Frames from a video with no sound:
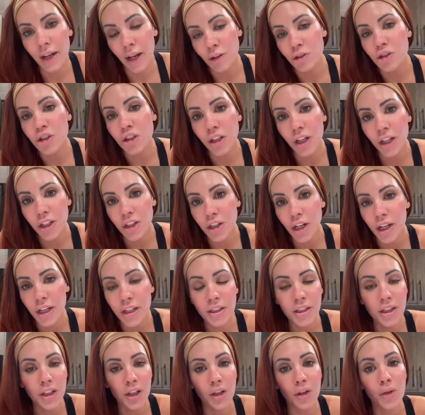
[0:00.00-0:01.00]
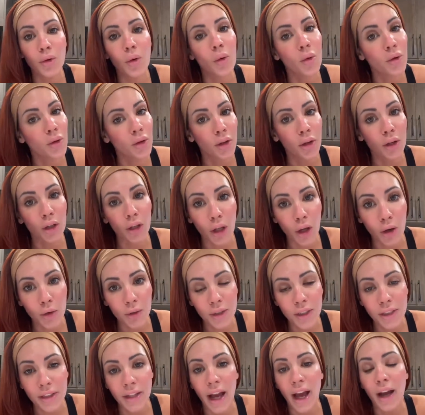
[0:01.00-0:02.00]
GHKCU or the Glow
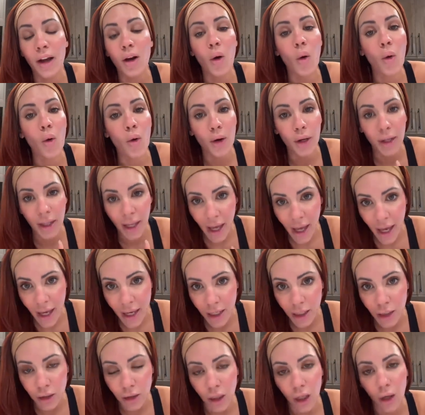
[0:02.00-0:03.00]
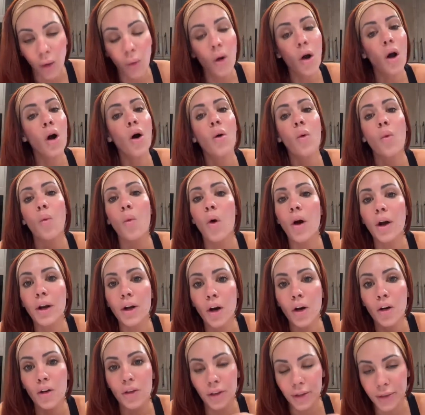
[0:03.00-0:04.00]
Stack or K-Glow, what
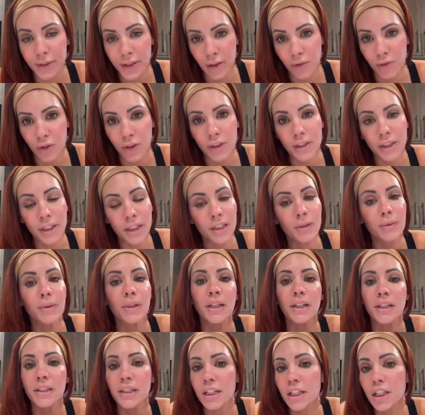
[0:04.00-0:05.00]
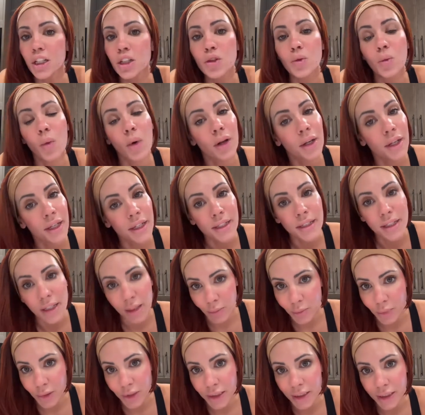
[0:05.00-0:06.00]
are the differences? Because each one is
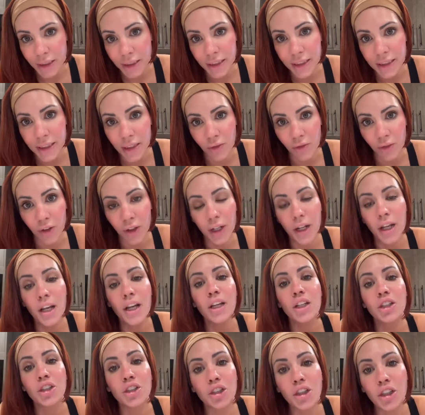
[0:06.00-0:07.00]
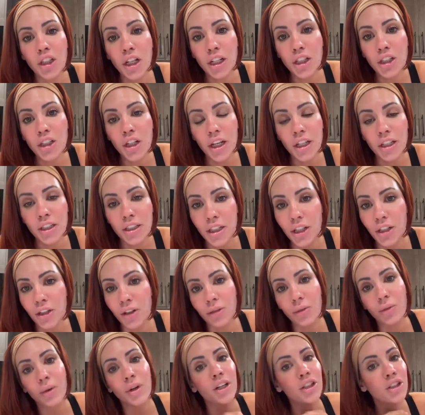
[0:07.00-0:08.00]
completely different.
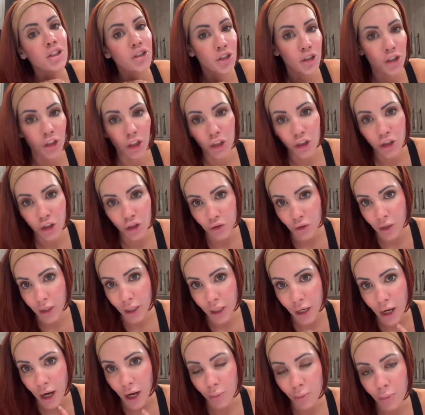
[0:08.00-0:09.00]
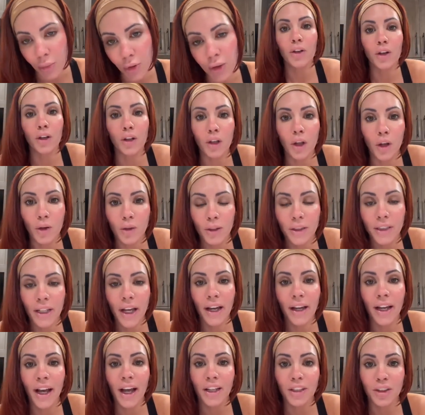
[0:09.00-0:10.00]
GHKCU is just straight copper. The Glow
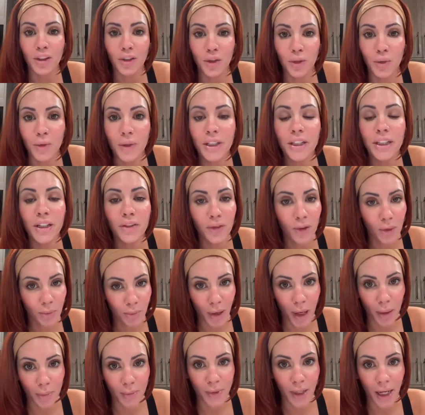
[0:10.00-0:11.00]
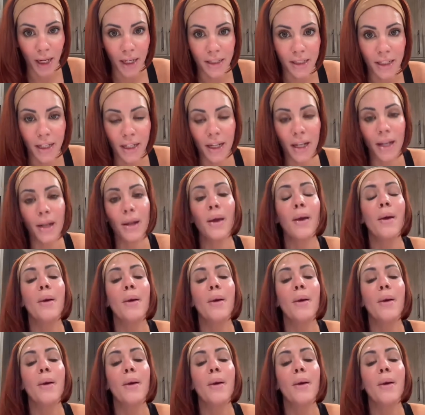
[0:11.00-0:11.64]
Stack has 3 different peptides in it.